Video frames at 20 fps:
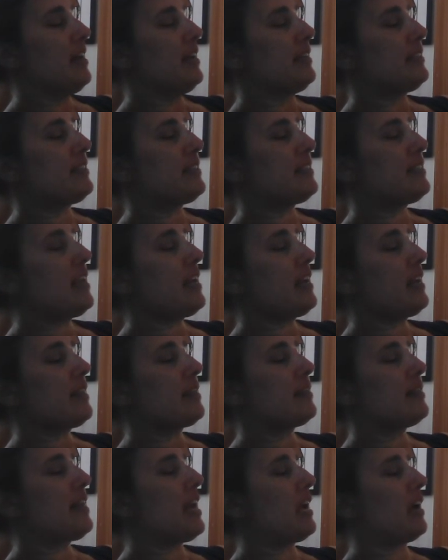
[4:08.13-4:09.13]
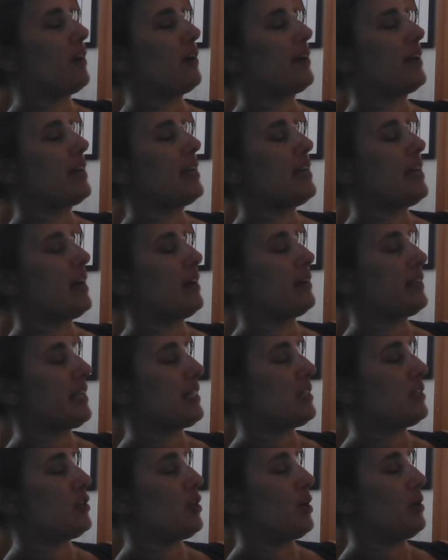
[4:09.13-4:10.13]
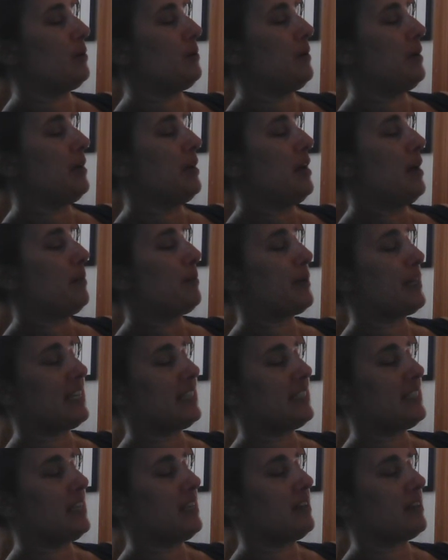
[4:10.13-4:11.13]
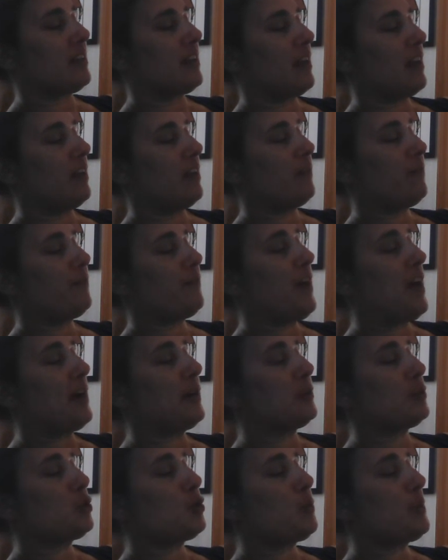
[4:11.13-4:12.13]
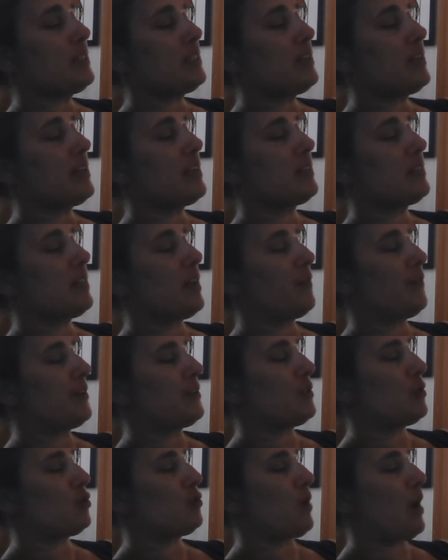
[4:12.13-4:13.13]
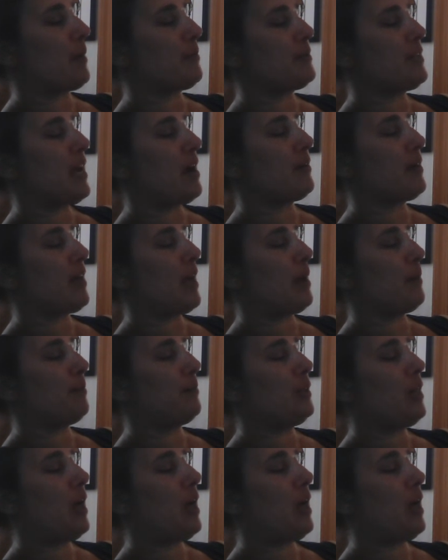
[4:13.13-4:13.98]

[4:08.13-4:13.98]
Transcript: Stick there, he yelled at the dough, but it didn't. It fell, twisting itself as it dropped down, and